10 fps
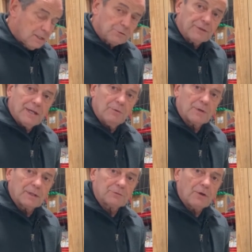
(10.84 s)
Today I
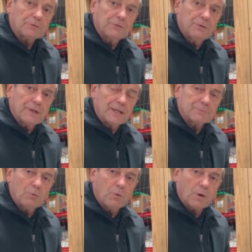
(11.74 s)
want to talk to you
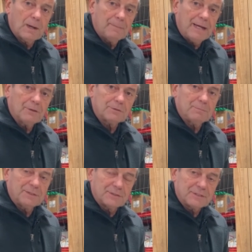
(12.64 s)
guys more about
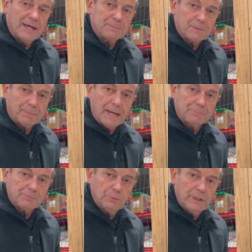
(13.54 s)
the types of
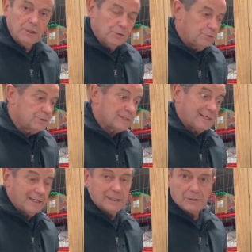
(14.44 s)
pipes we use
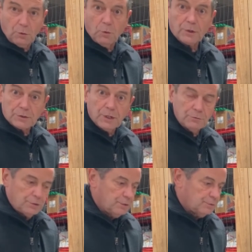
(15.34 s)
and or
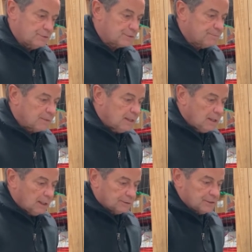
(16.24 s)
don't use.
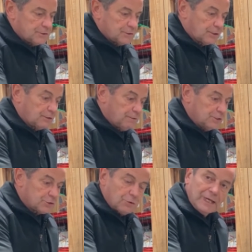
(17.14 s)
This is a
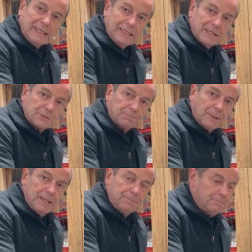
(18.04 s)
conventional ADS
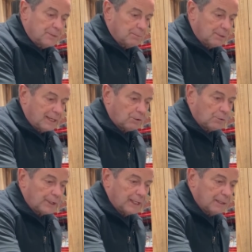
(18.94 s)
pipe, the black
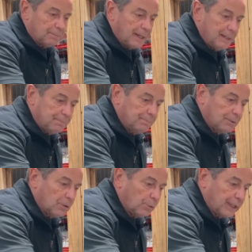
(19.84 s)
corrugated pipe,
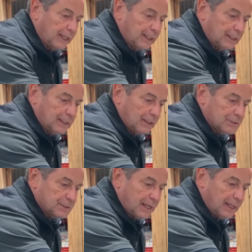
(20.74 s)
corrugated on the
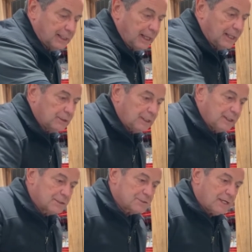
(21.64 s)
outside and on
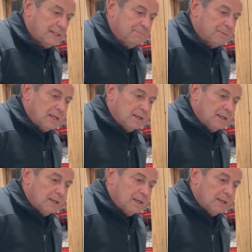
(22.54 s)
the inside.